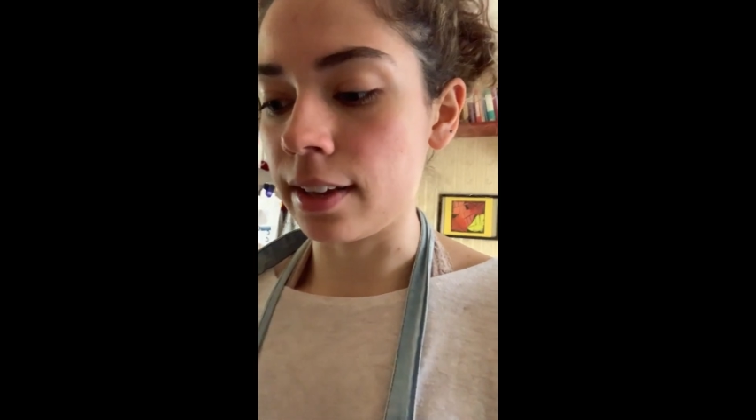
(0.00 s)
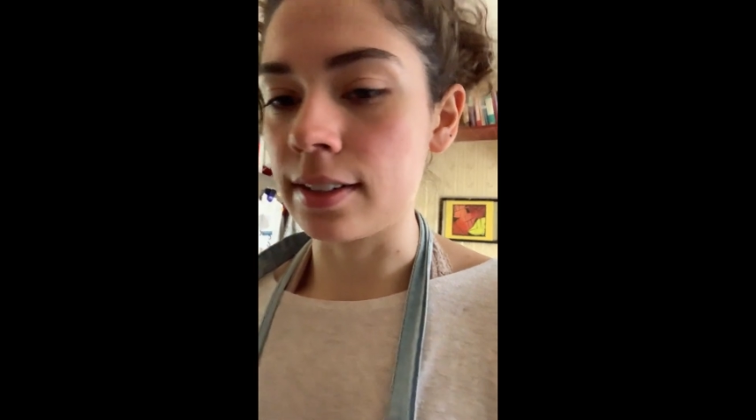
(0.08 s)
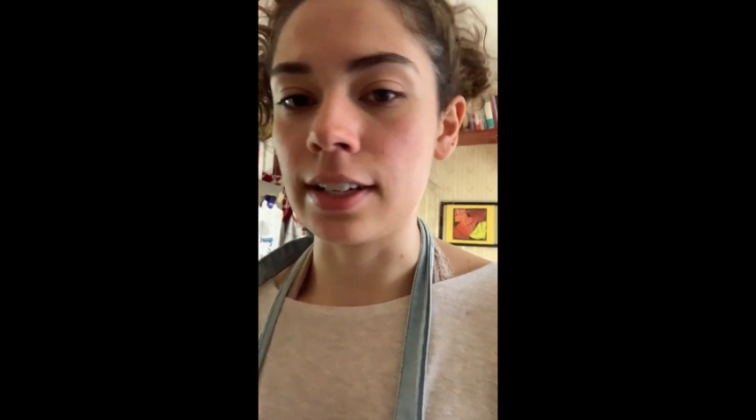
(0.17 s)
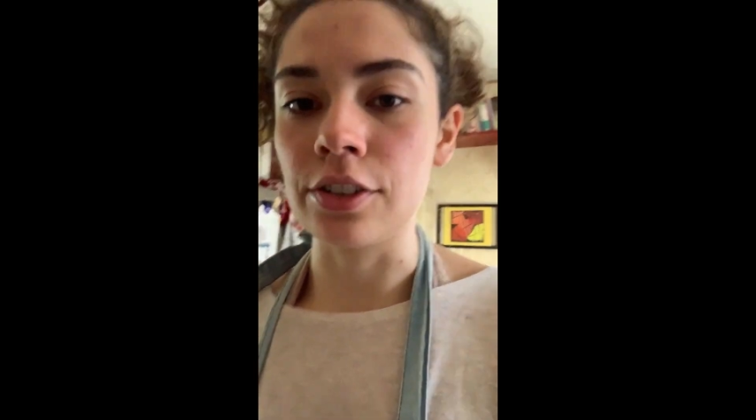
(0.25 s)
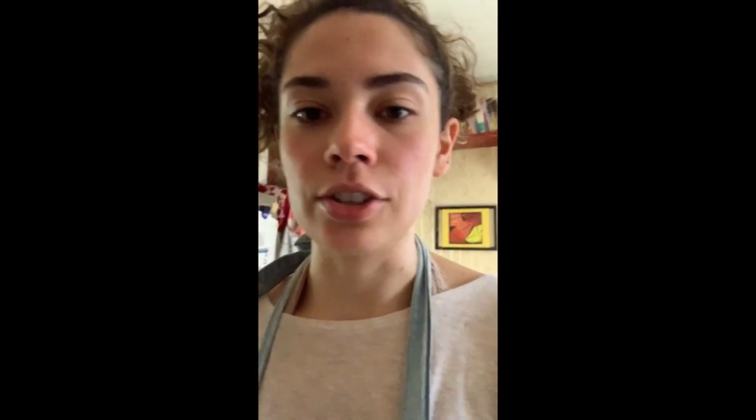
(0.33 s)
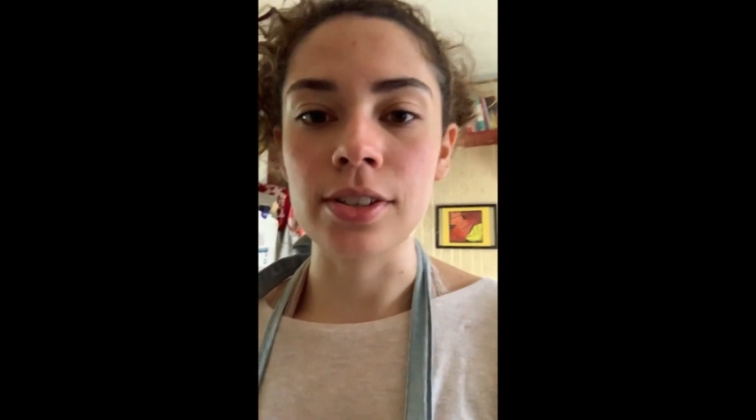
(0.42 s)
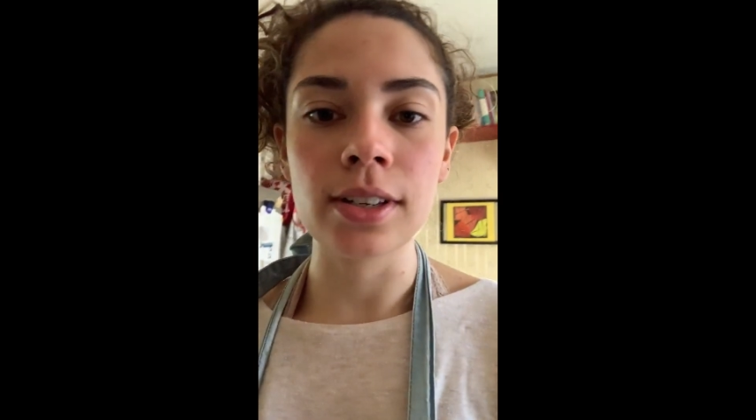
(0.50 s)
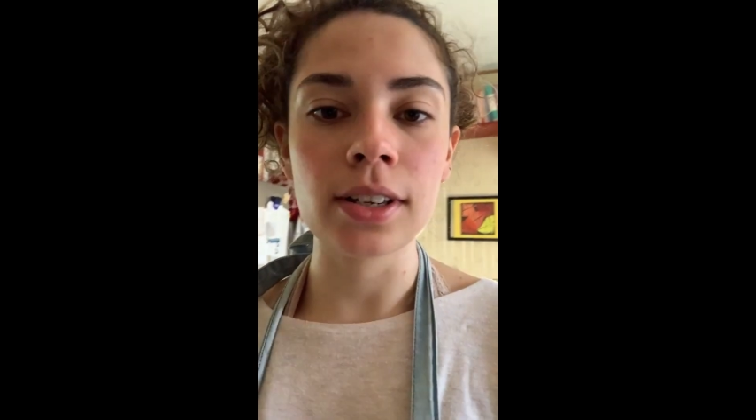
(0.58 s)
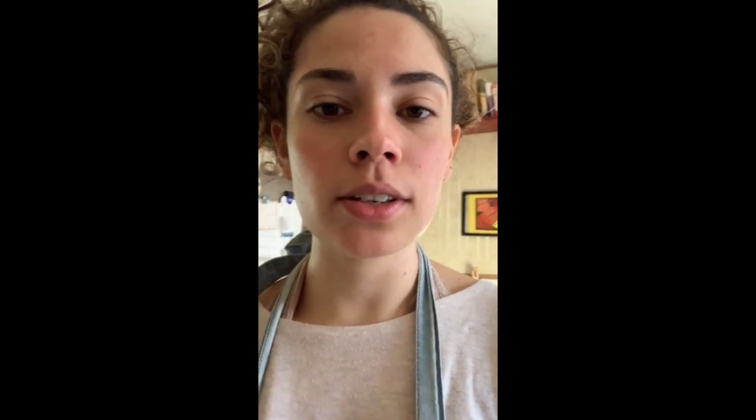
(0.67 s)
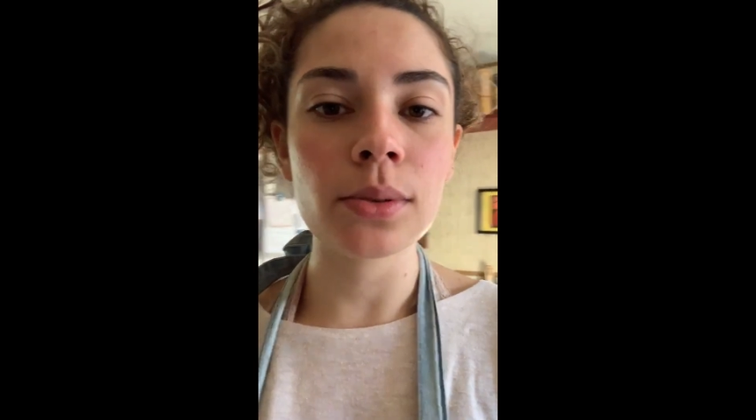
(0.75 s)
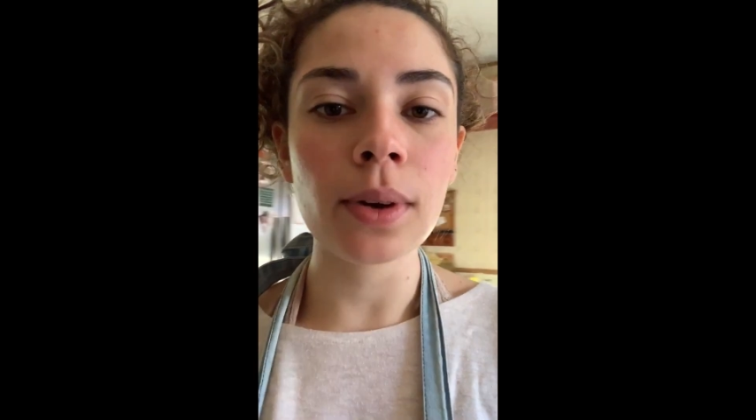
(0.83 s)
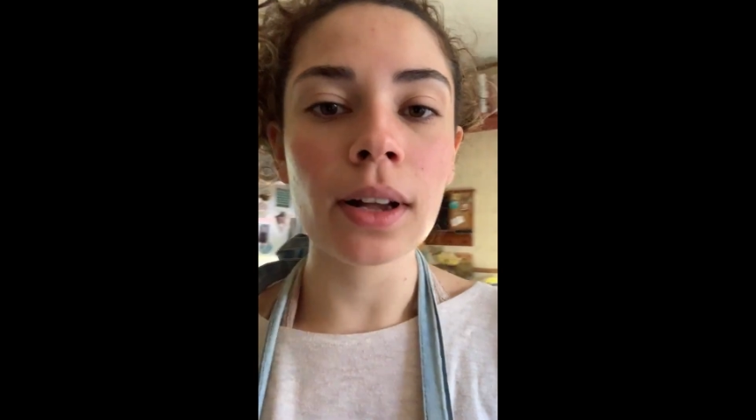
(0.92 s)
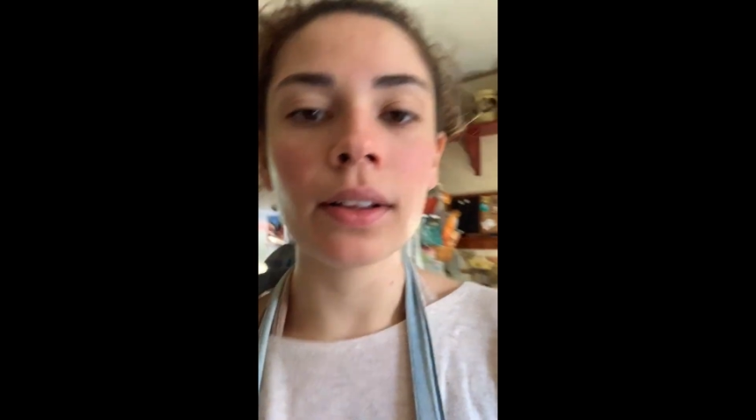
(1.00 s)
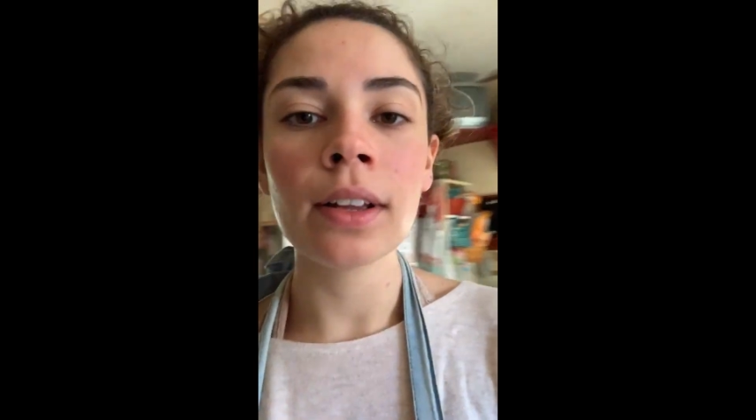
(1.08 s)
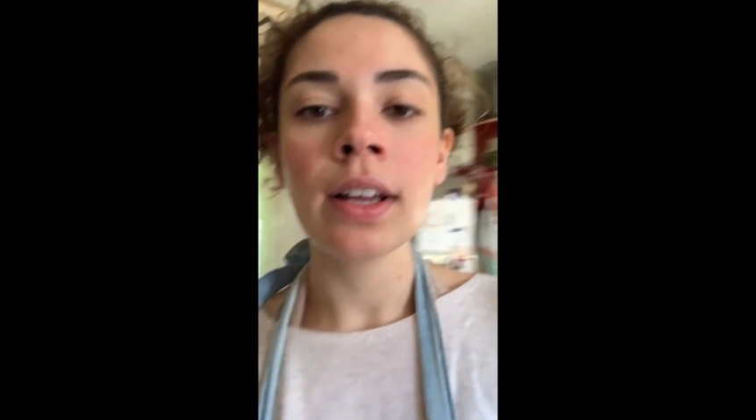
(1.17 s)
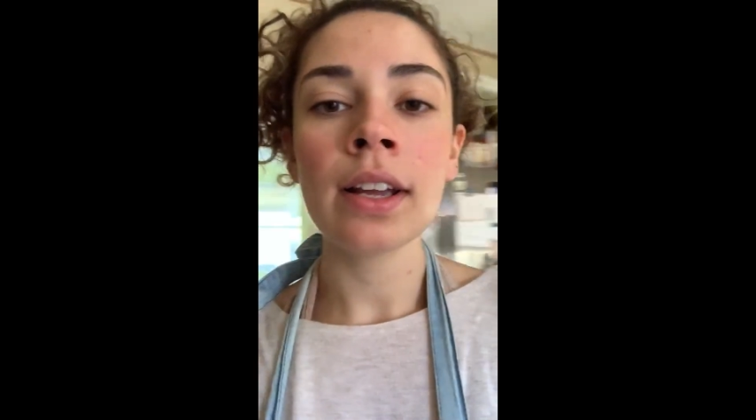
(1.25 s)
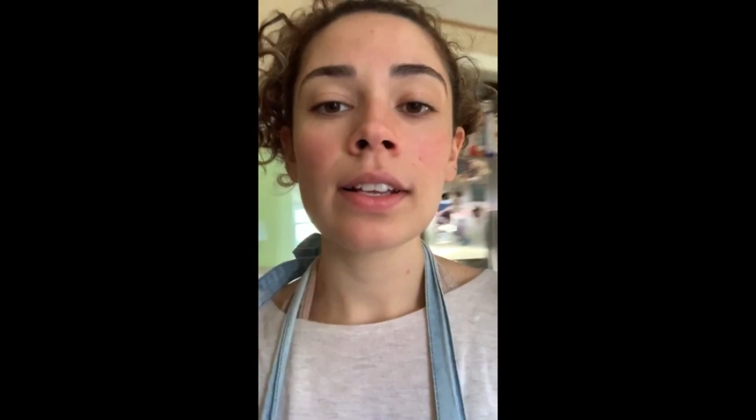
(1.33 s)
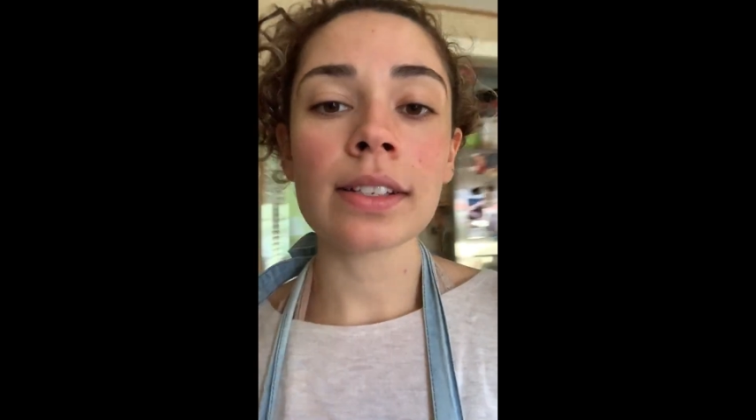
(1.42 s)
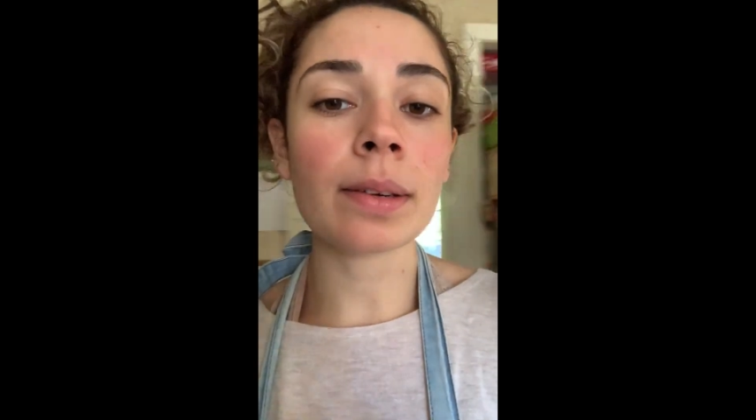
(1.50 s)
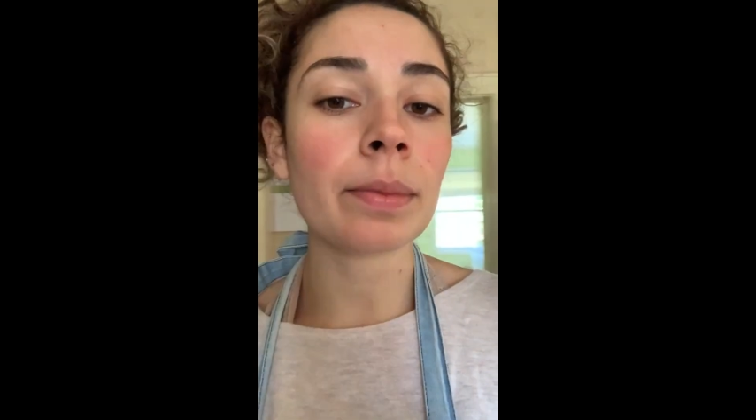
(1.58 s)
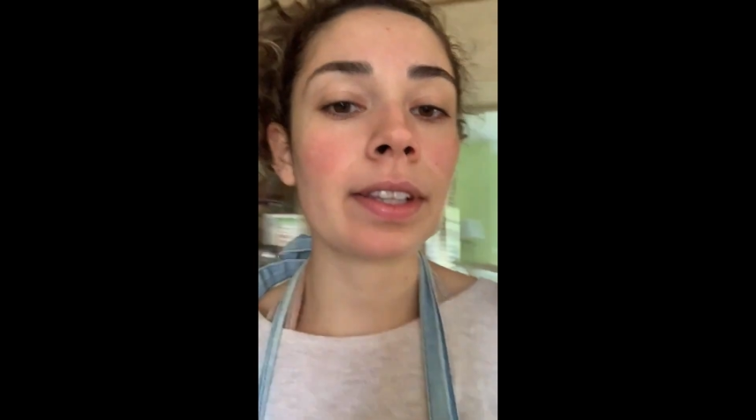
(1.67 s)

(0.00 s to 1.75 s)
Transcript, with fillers: can't digest it as well. Same